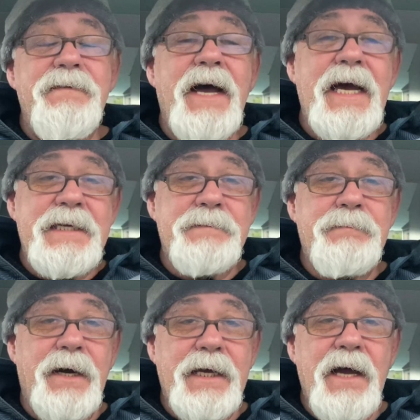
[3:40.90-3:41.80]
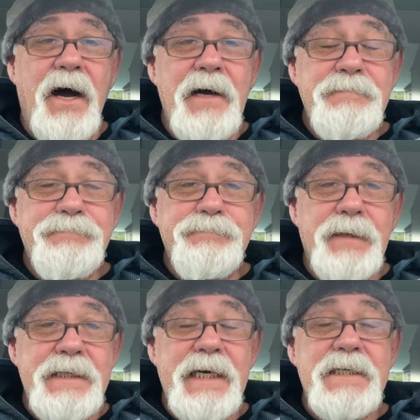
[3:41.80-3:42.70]
had my car,
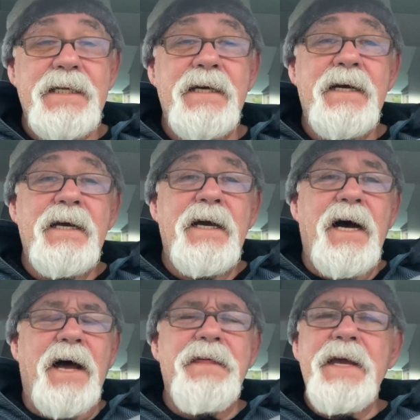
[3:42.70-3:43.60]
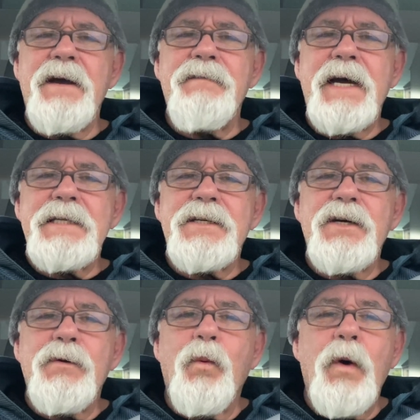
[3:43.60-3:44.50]
my Tesla, I think I've had
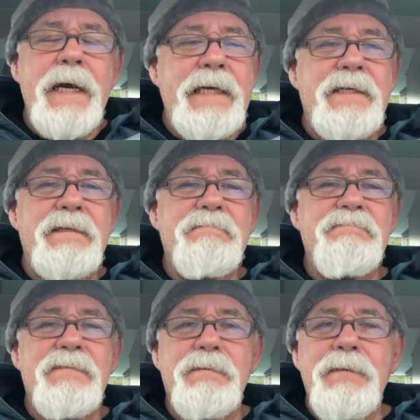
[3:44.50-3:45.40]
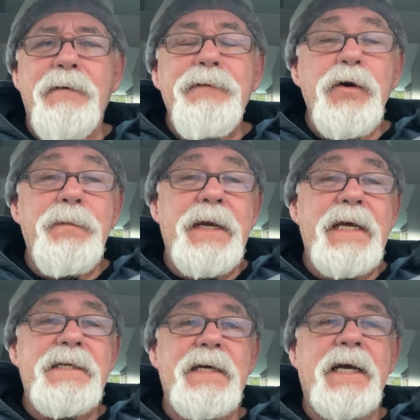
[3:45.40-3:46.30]
to wait a few
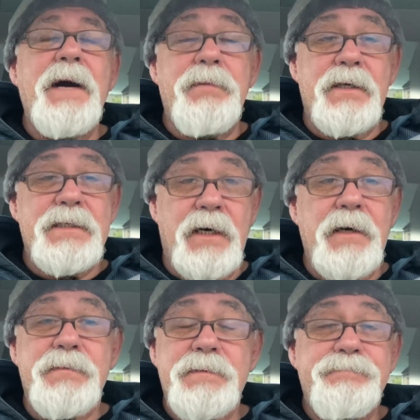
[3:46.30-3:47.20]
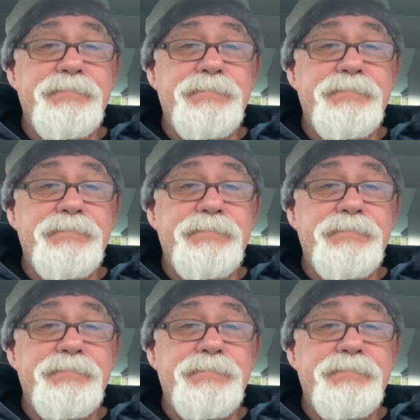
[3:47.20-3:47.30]
minutes a couple of times